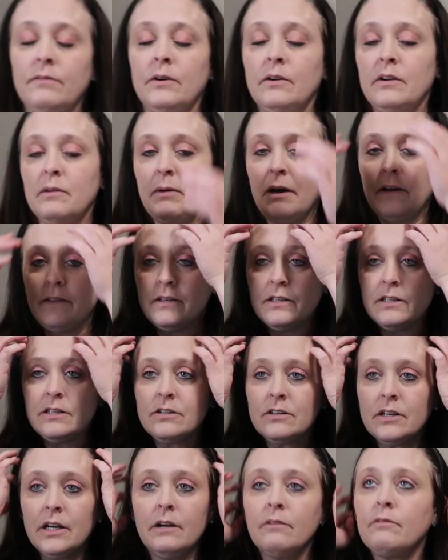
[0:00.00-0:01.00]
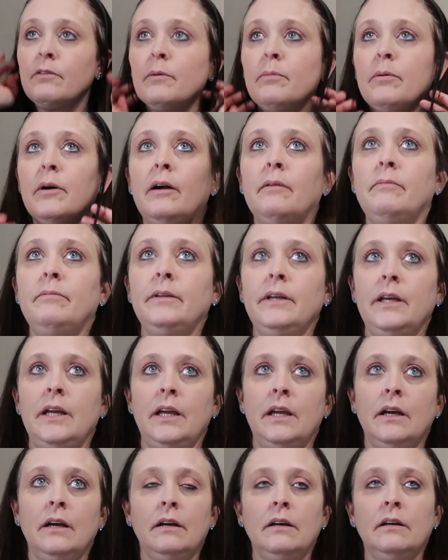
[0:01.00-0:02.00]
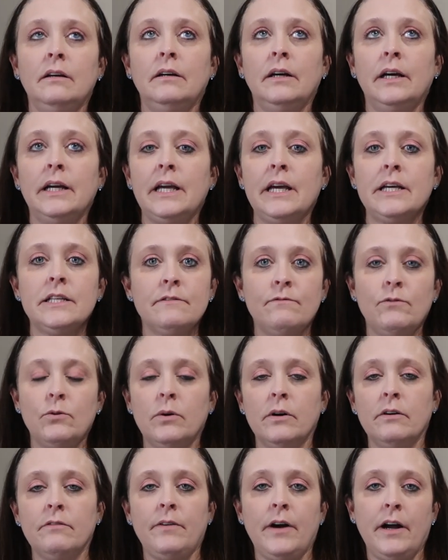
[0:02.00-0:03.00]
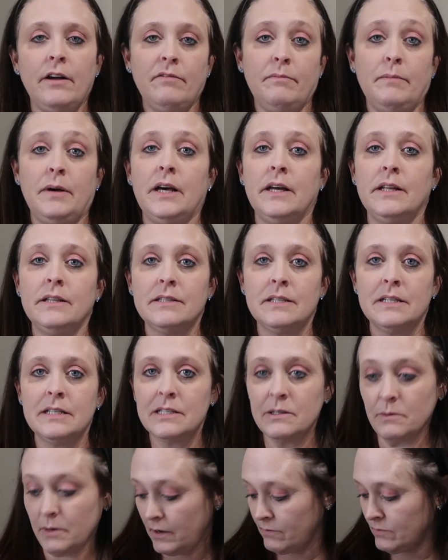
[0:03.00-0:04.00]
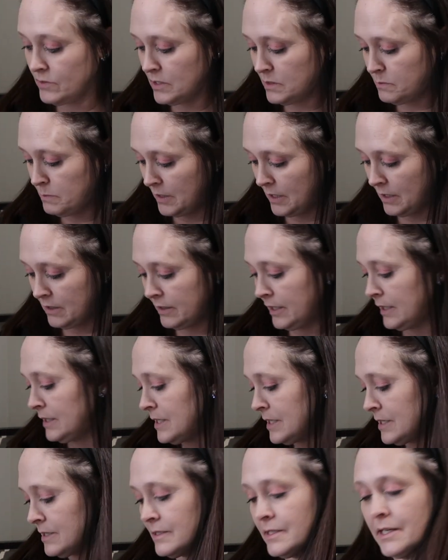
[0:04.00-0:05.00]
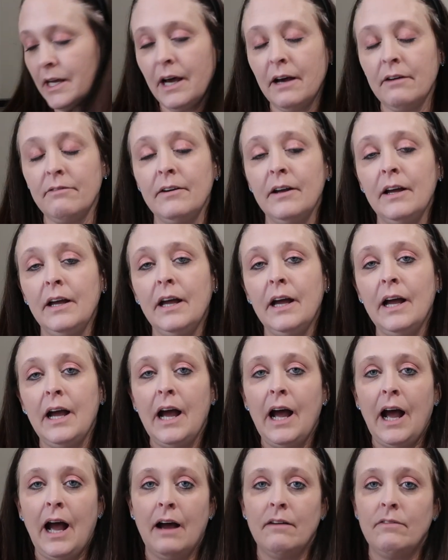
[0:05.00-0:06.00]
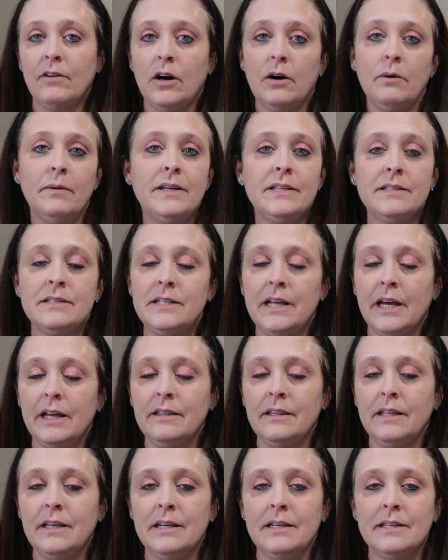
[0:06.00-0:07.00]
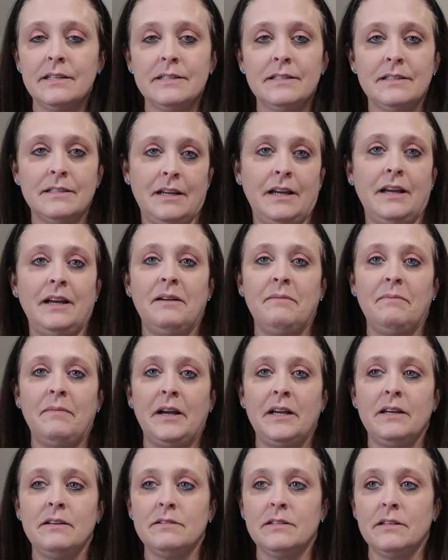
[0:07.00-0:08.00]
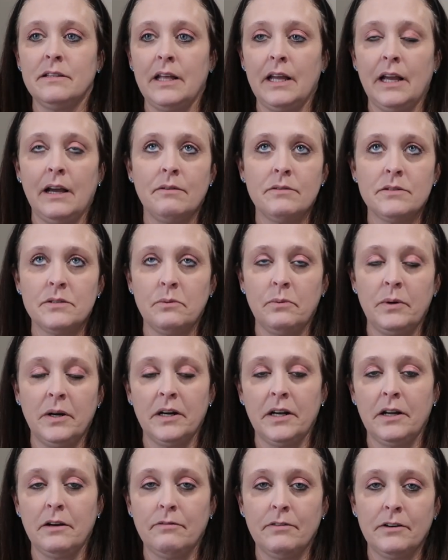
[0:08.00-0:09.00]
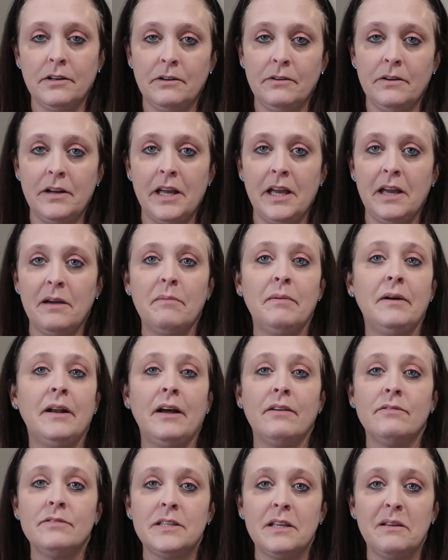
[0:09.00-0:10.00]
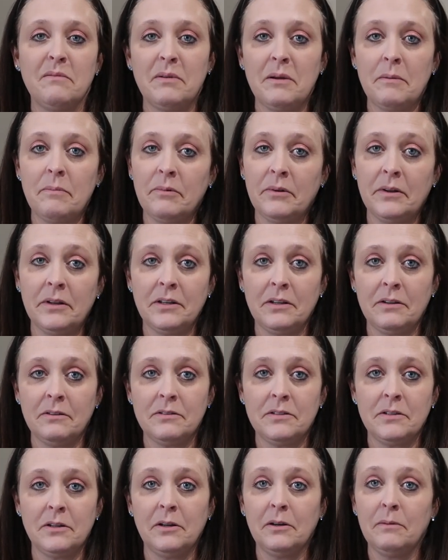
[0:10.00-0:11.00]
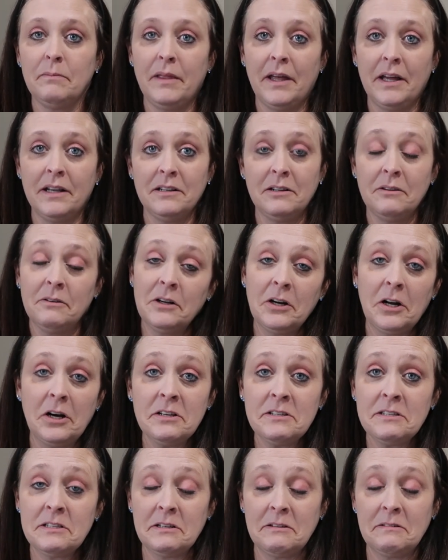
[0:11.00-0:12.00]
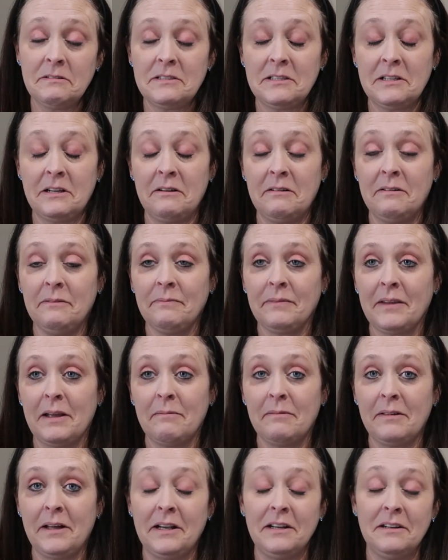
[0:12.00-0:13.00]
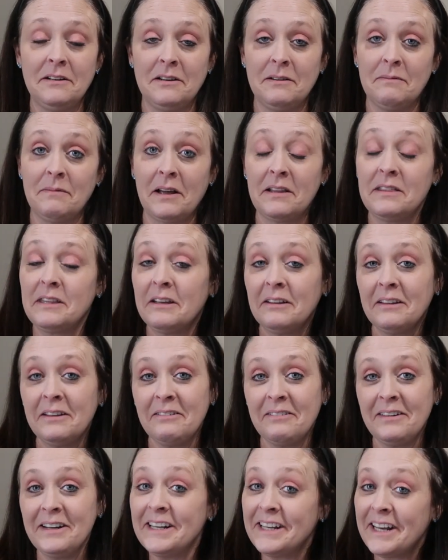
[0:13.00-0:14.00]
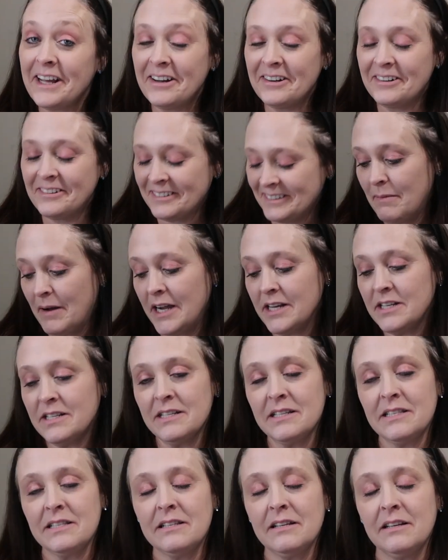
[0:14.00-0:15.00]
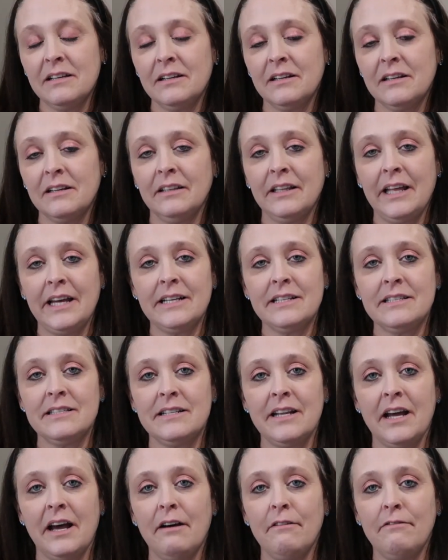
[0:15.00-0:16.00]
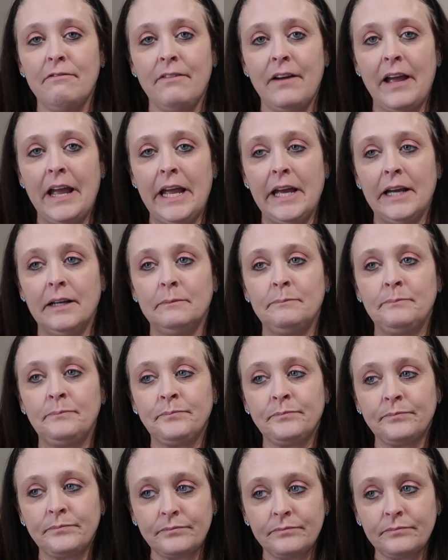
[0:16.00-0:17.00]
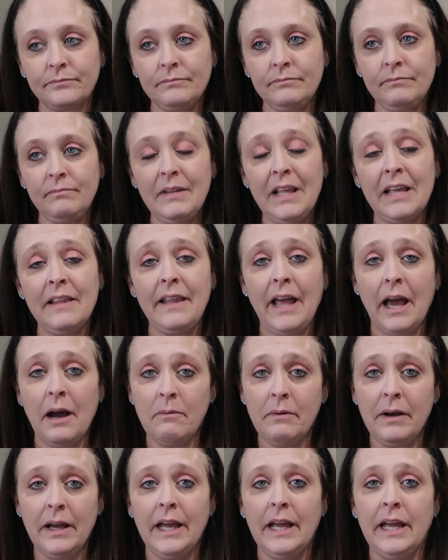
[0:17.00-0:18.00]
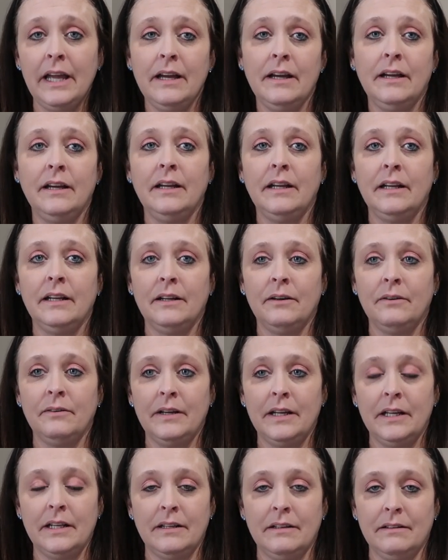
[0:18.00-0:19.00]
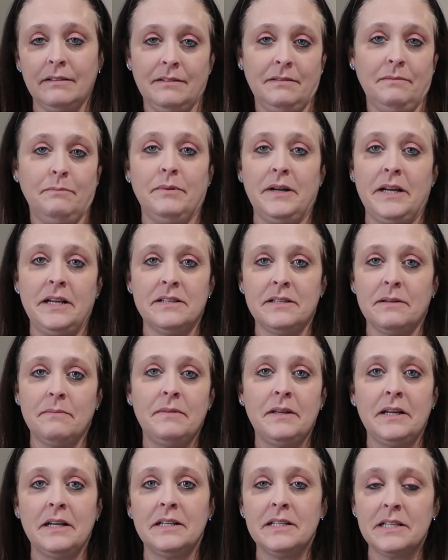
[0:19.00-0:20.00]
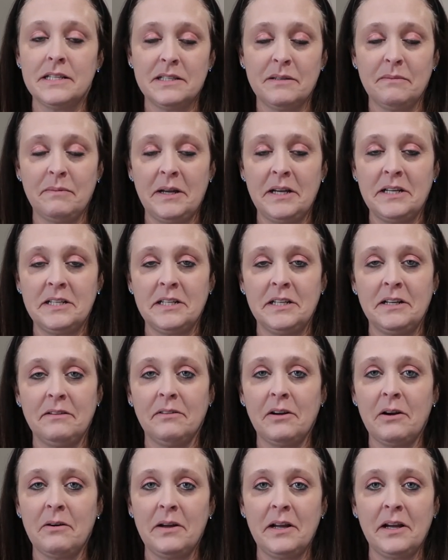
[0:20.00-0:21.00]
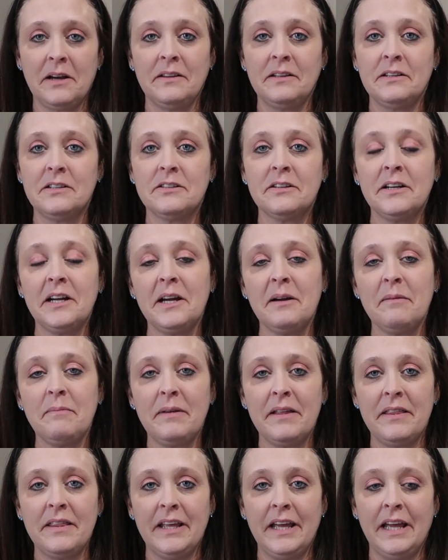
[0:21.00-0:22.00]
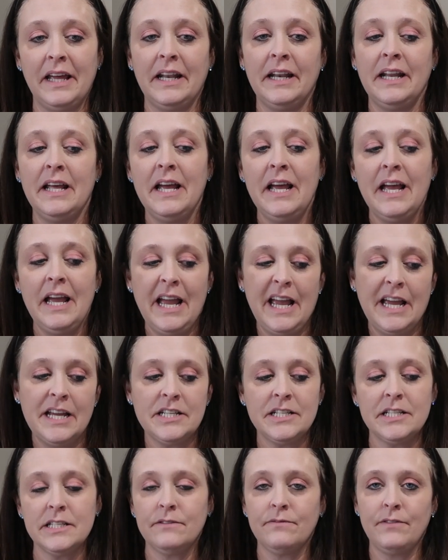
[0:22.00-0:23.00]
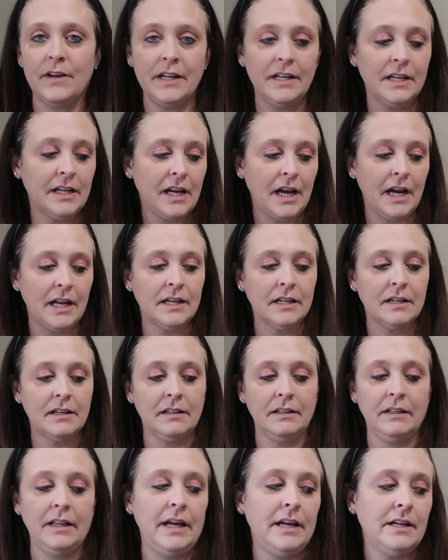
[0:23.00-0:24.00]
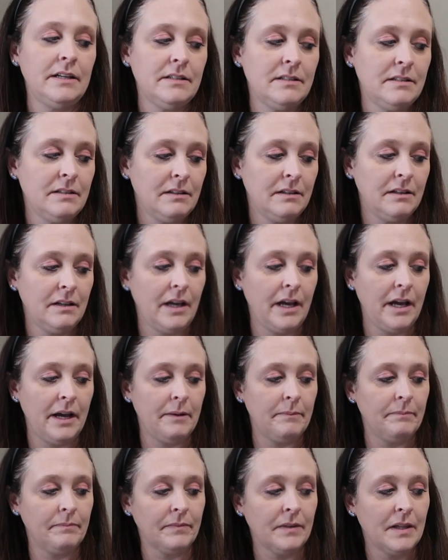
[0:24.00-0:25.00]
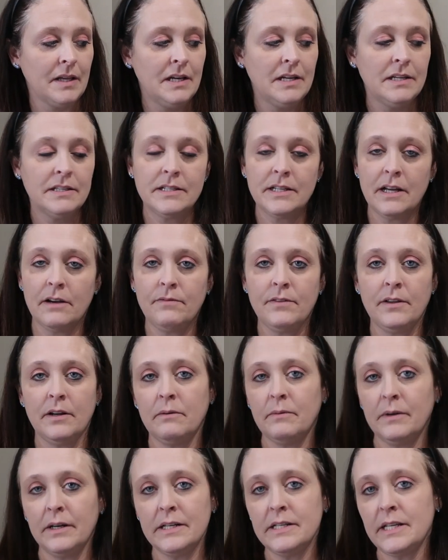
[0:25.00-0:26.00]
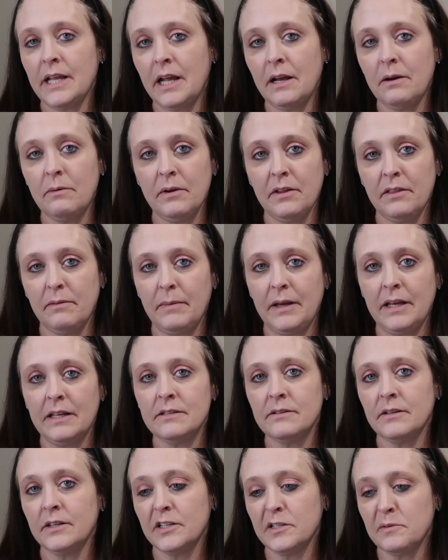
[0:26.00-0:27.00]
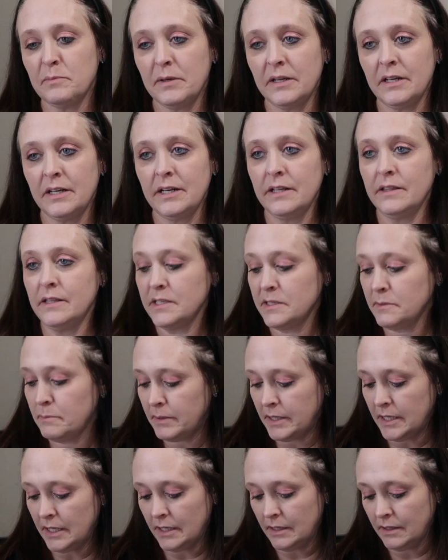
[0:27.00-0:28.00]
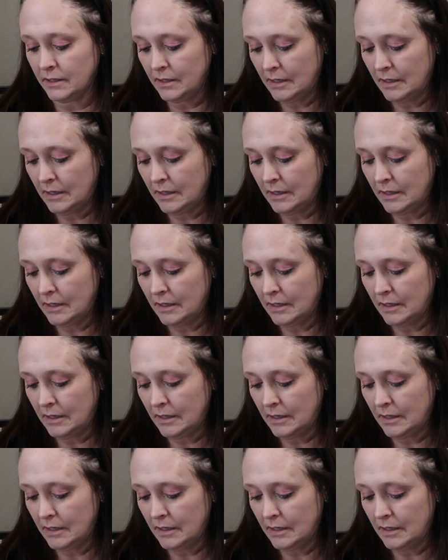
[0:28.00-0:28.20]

known about this trip for probably, I guess, four or five months, and so I've just been collecting stuff. I've always done this. Um, I used to think I was a weirdo for doing it, but I've seen people on YouTube that do it also, so I'm glad to know I'm not the only weirdo. I just collect stuff and that way, you know, it brings up the anticipation of going on a trip and then it's just fun to kind of collect um, stuff that I want to take with me. And so I just put it in this bin.